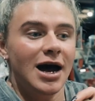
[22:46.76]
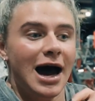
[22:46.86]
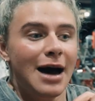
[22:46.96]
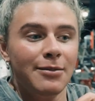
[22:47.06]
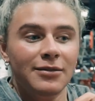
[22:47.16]

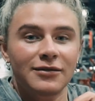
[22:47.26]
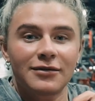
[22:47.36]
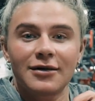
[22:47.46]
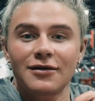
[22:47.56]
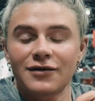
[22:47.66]
I'm
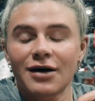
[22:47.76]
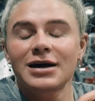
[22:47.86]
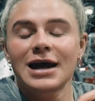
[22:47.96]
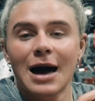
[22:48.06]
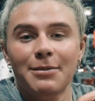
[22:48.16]

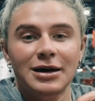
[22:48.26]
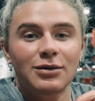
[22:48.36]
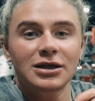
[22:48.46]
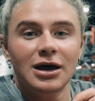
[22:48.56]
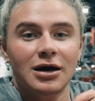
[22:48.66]
very happy
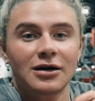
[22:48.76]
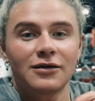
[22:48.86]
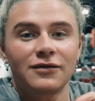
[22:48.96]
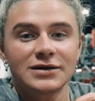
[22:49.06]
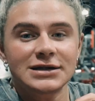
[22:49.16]
with the
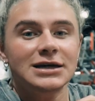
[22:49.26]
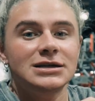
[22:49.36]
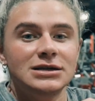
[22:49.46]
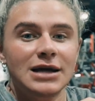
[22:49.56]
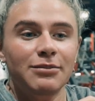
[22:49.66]
physique
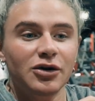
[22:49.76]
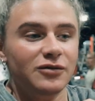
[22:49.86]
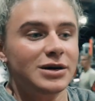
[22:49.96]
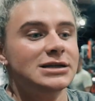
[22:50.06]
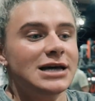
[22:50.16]

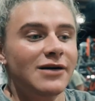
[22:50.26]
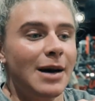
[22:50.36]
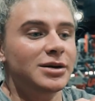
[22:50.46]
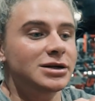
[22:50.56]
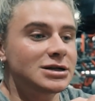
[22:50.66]
improvements that
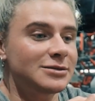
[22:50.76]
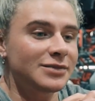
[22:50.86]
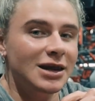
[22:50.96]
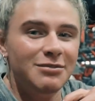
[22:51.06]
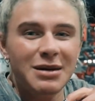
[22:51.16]
have happened.
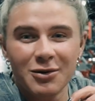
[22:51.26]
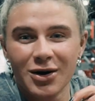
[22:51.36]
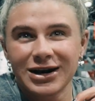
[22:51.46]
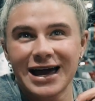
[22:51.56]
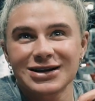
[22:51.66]
Maybe
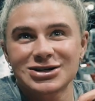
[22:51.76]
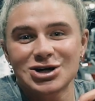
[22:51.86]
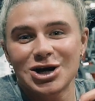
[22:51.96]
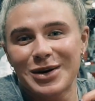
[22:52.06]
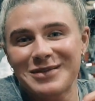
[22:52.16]
one day I'll
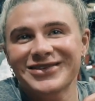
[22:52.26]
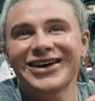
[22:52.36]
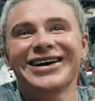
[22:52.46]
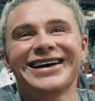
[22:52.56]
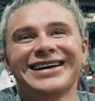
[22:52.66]
show you it,
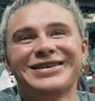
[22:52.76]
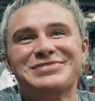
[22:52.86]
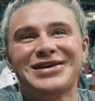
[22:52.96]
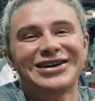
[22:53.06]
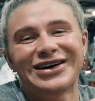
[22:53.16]

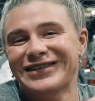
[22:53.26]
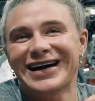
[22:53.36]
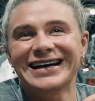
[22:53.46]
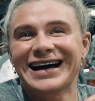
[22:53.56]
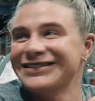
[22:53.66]
but not
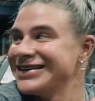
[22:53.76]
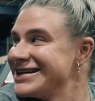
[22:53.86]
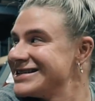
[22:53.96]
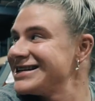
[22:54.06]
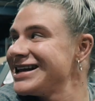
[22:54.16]
right now.
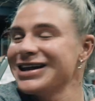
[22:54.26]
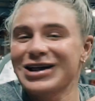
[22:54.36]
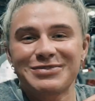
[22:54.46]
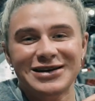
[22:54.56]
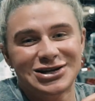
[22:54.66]
Still a
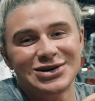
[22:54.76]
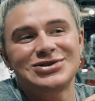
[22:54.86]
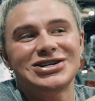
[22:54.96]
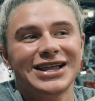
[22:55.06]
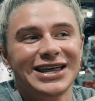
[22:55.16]
little bit too
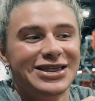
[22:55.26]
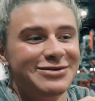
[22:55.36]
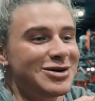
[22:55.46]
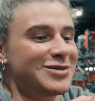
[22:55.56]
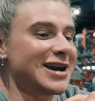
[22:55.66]
jiggly at the
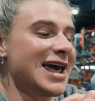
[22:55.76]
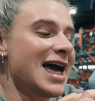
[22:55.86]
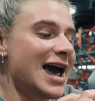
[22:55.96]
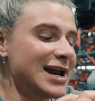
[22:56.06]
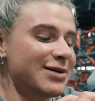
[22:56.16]
moment.
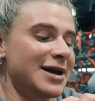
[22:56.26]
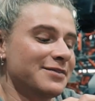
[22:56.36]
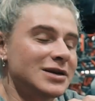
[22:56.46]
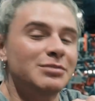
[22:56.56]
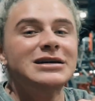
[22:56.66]
Anyway,
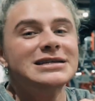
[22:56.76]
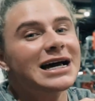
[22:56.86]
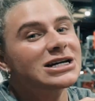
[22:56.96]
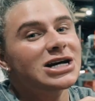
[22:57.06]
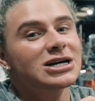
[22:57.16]
please
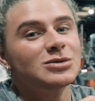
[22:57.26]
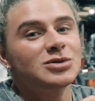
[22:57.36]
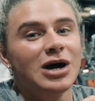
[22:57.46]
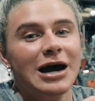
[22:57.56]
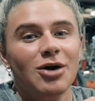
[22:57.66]
like, share,
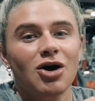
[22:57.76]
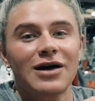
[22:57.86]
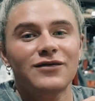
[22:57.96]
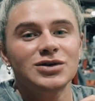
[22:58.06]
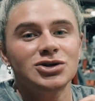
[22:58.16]
subscribe, all
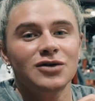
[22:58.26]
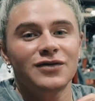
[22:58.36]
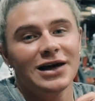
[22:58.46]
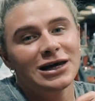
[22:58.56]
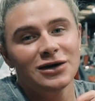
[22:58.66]
that fun stuff.
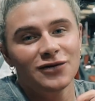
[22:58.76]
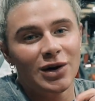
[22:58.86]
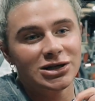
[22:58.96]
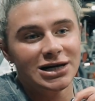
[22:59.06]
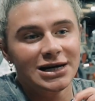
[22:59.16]
Thank you for
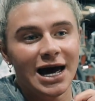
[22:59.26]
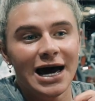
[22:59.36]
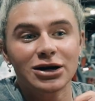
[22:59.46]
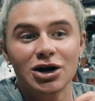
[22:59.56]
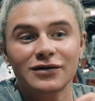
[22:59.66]
watching
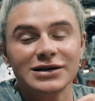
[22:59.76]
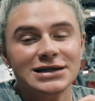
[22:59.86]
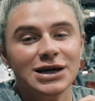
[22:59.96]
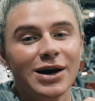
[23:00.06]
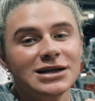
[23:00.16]
and hopefully
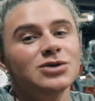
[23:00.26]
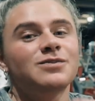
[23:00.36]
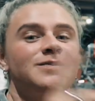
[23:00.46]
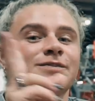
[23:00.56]
see you again soon.